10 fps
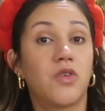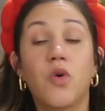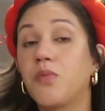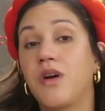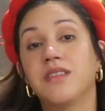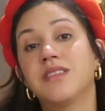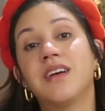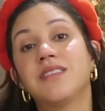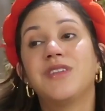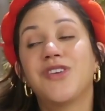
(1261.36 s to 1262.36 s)
whole
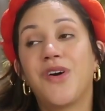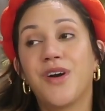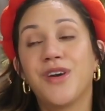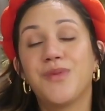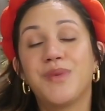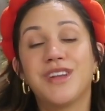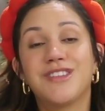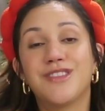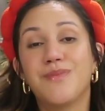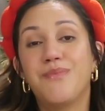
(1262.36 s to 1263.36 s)
process. It's hard, but
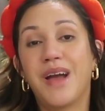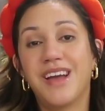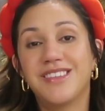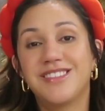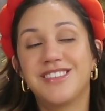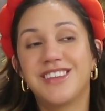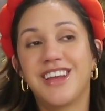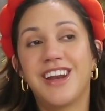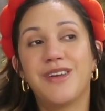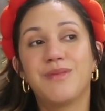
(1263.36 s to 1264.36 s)
it's the best.
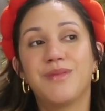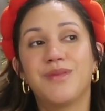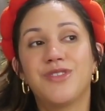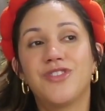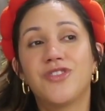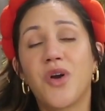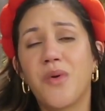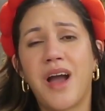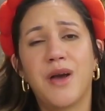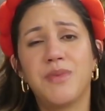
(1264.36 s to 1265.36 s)
And I'm so
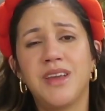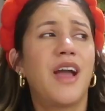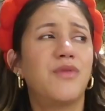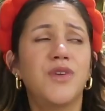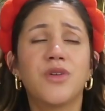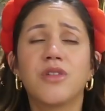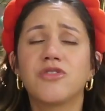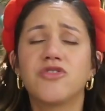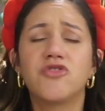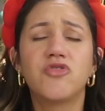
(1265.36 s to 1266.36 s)
happy. I feel
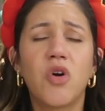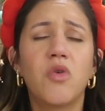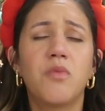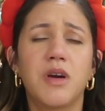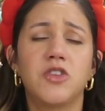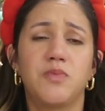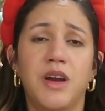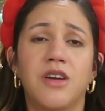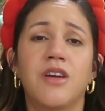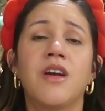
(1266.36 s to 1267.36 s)
so much
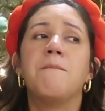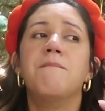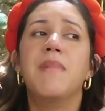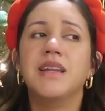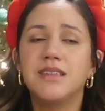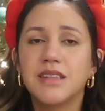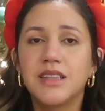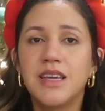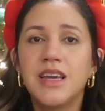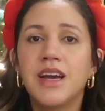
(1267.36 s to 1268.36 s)
better
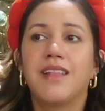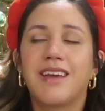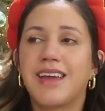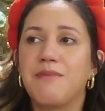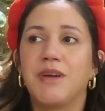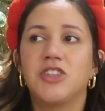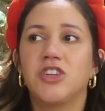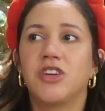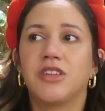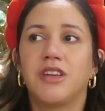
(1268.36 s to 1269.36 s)
mentally. Like I
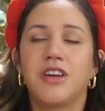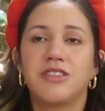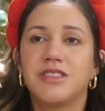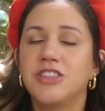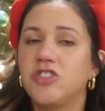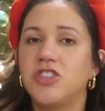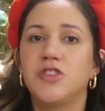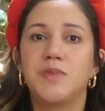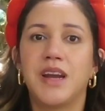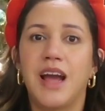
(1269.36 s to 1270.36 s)
mentioned earlier, since
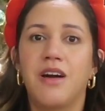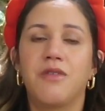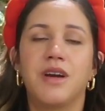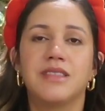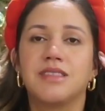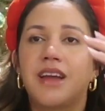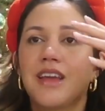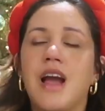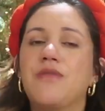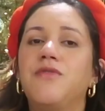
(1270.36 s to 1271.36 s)
she's been out, it's like I